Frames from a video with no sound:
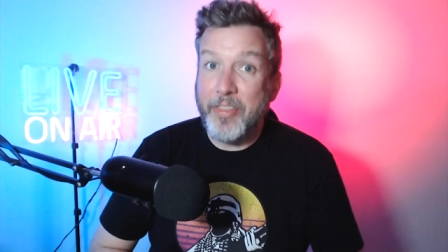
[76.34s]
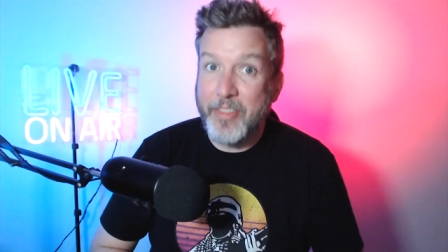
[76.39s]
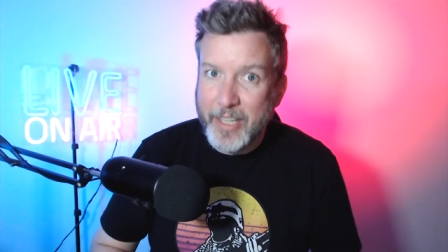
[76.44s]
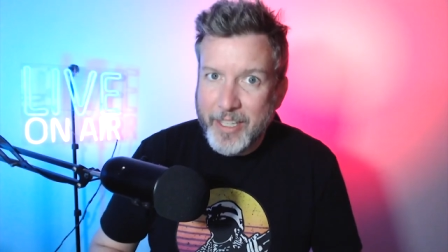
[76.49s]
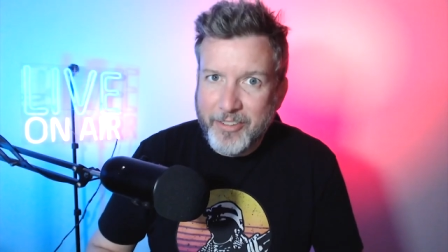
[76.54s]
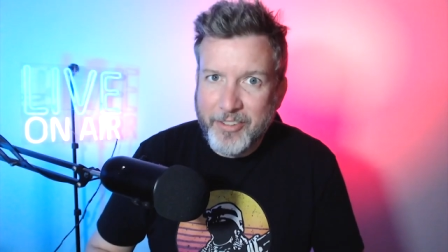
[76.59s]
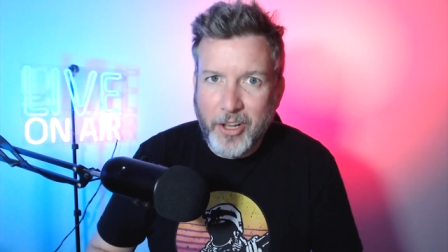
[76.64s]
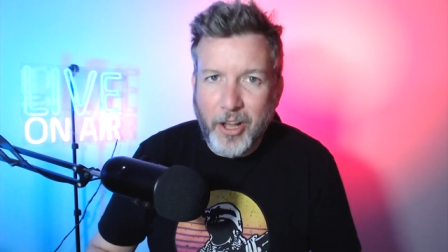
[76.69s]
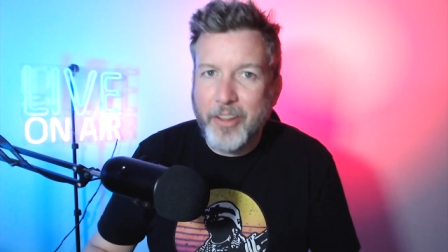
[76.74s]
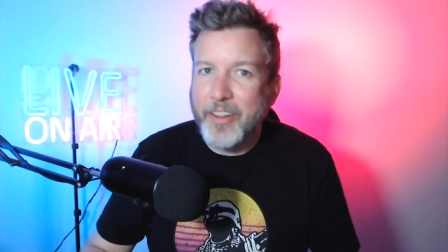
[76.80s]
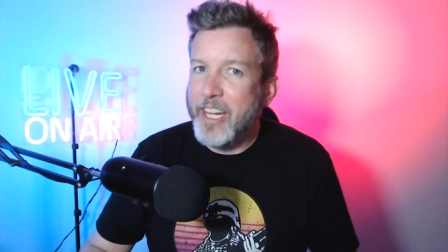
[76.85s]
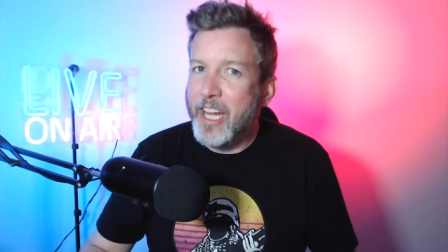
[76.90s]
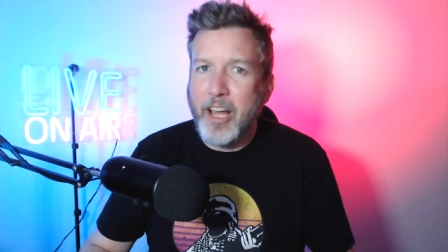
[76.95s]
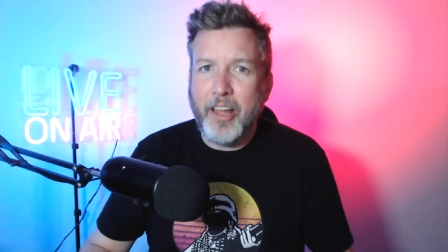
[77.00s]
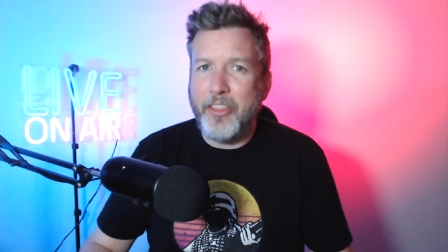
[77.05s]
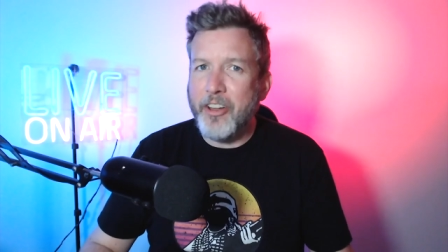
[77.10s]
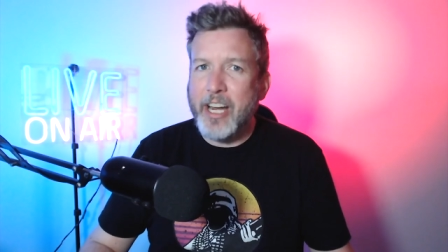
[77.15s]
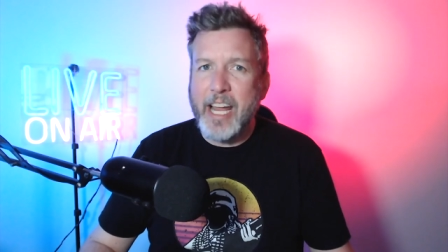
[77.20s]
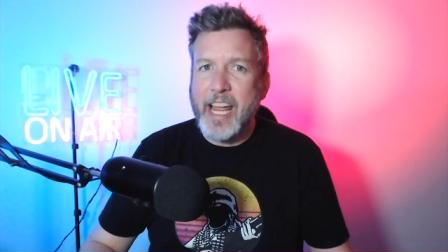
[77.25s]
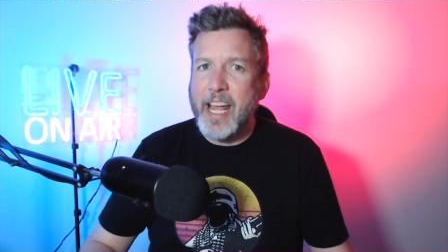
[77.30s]
But this, on the
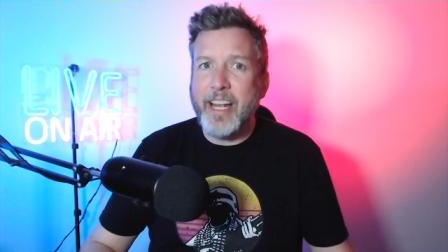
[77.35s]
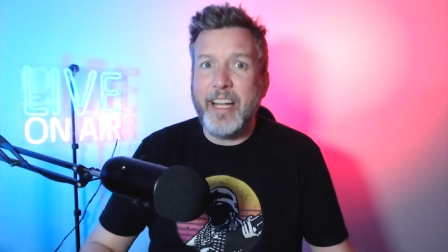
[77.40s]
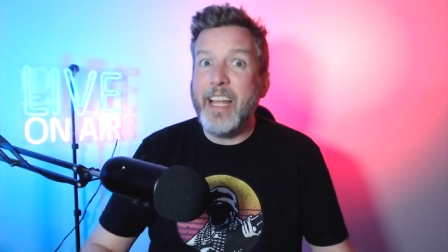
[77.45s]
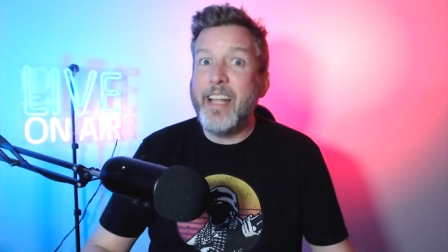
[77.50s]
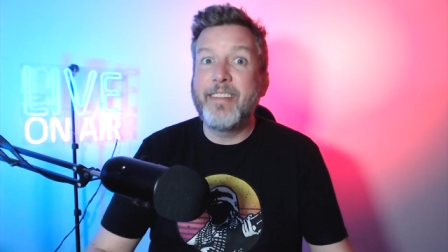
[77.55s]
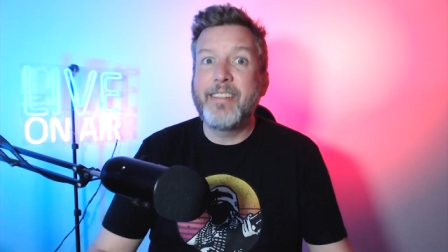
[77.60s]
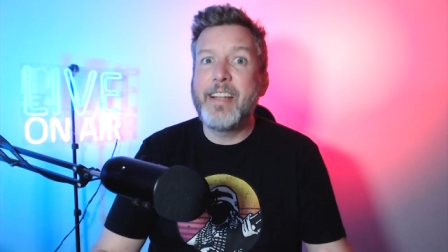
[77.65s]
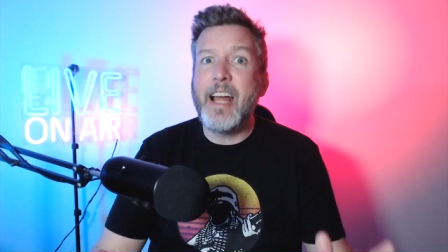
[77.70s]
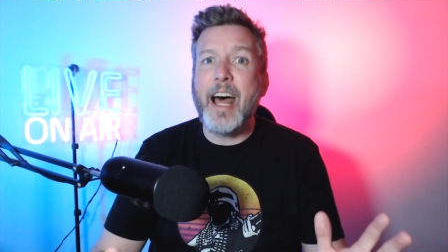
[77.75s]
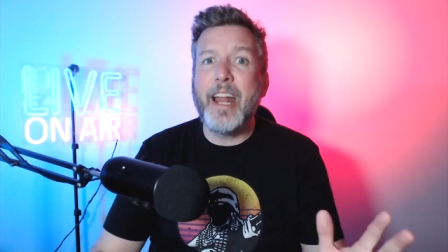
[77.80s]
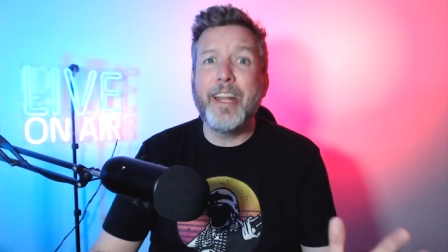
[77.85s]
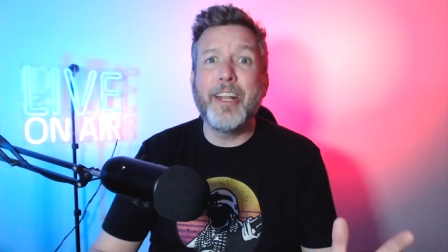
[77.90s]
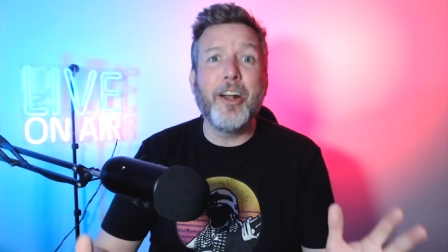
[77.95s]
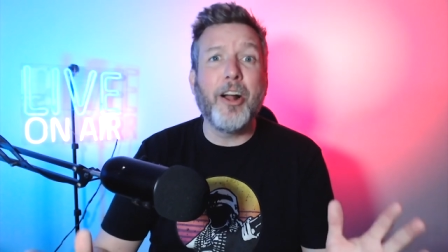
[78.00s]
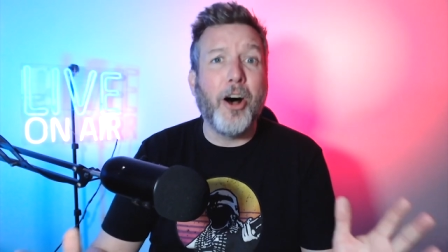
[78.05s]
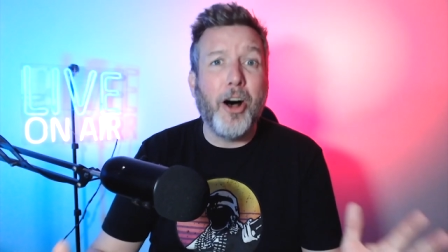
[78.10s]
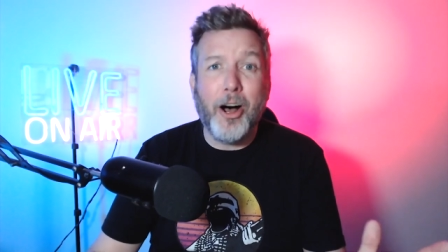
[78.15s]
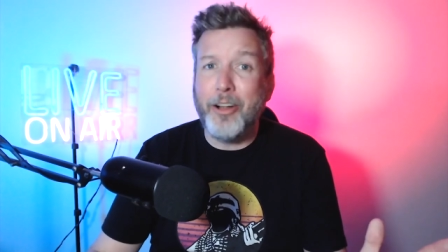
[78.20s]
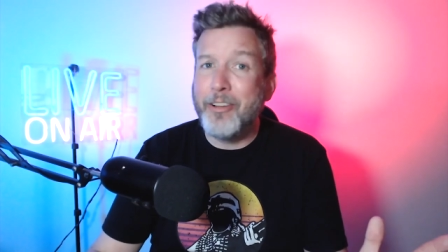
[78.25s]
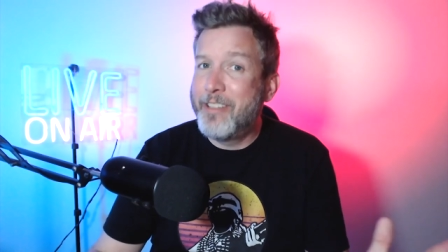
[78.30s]
other hand, is not
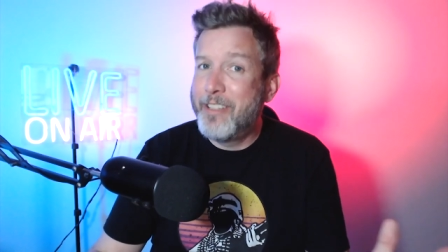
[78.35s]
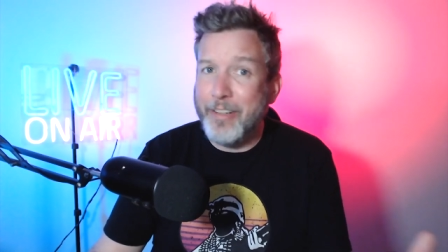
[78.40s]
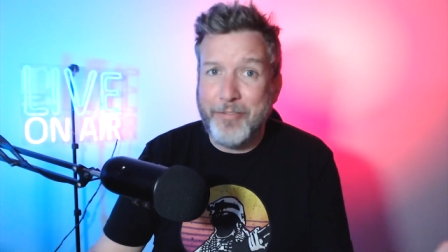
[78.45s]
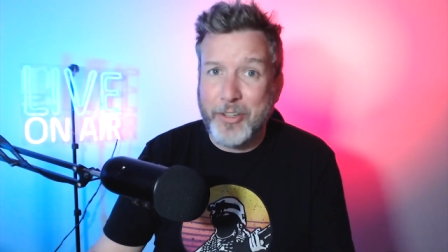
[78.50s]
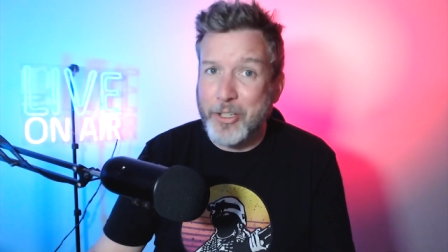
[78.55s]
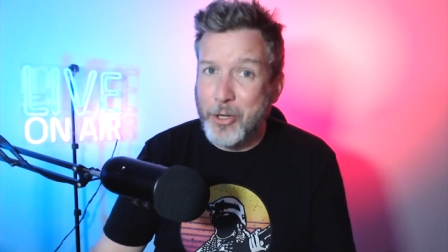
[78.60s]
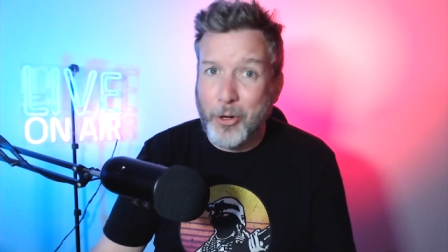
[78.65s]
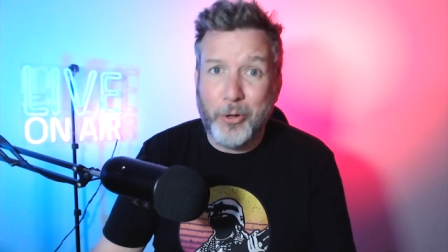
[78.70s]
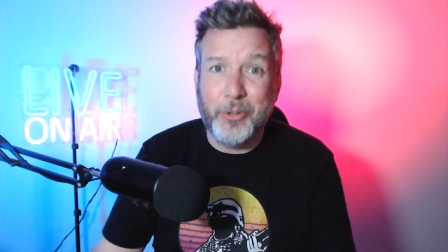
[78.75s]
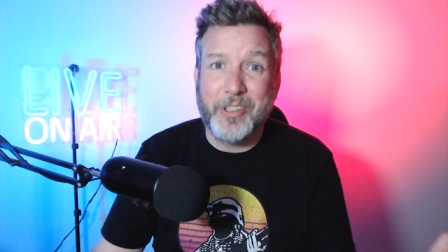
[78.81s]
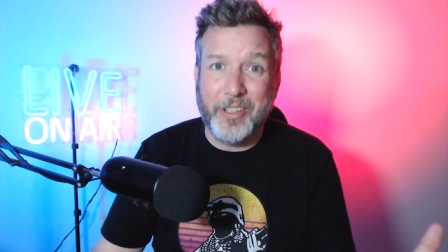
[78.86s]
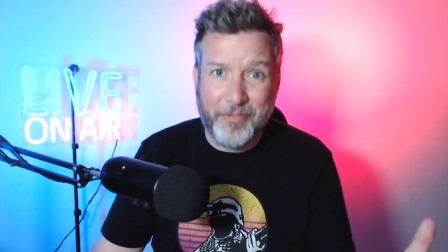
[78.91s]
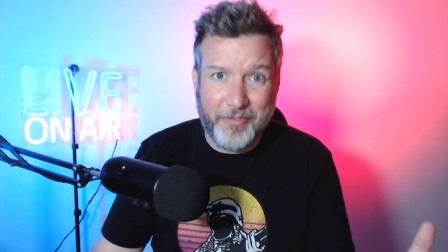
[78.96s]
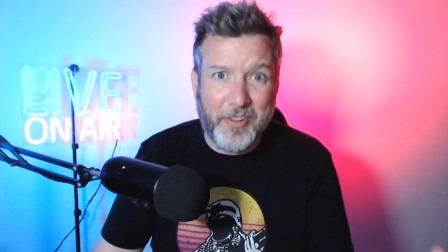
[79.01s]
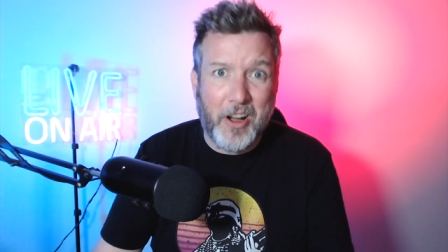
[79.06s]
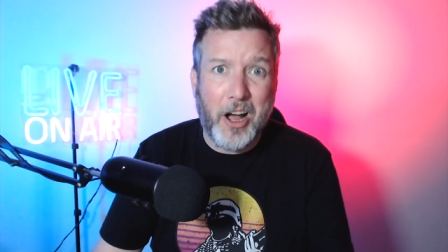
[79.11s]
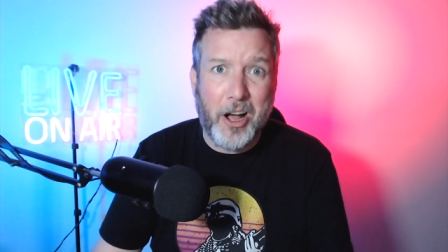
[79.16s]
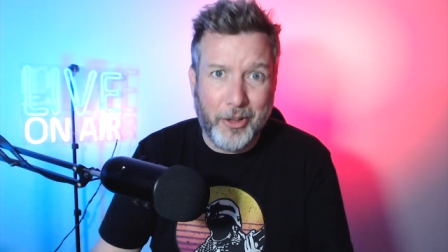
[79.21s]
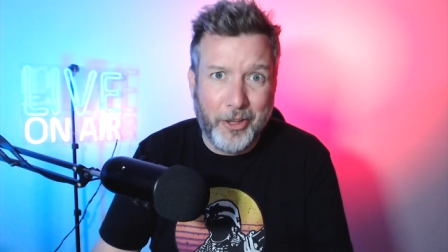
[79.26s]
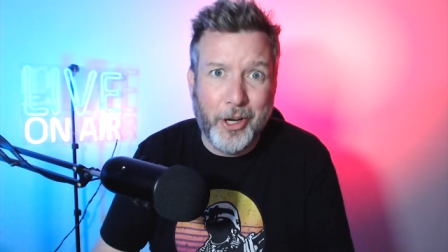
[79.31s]
at all difficult to
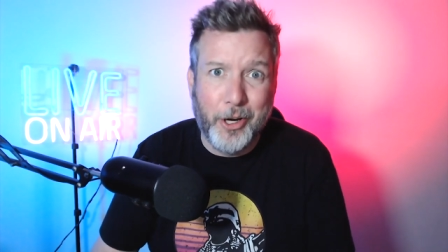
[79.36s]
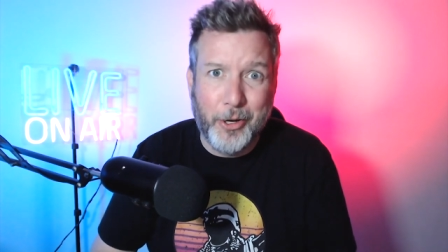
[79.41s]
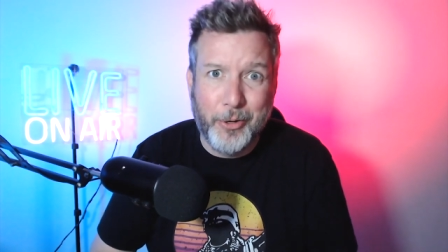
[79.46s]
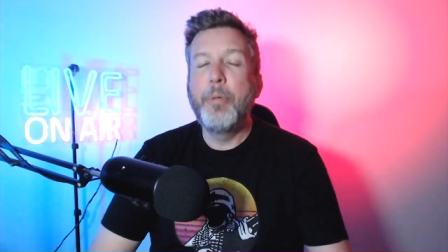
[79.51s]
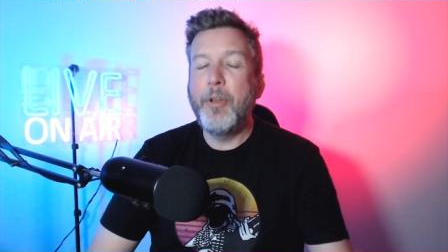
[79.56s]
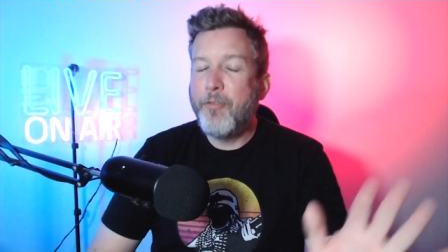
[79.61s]
follow.